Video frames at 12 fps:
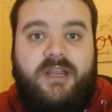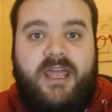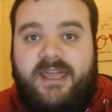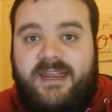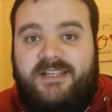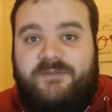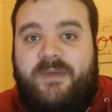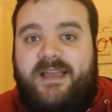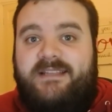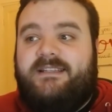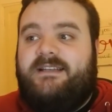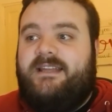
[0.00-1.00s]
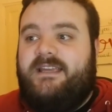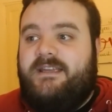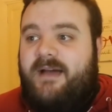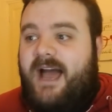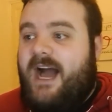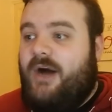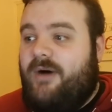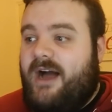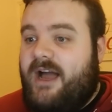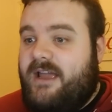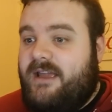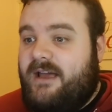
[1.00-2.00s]
Uh, it is basically how
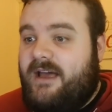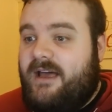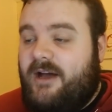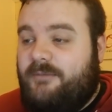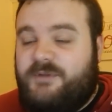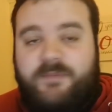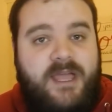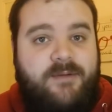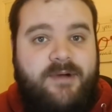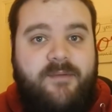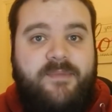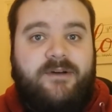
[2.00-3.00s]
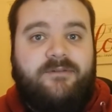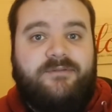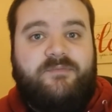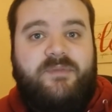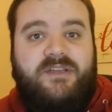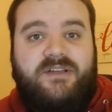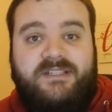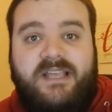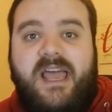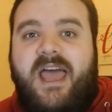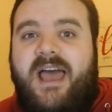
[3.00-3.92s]
I uh, help to pay my bills because.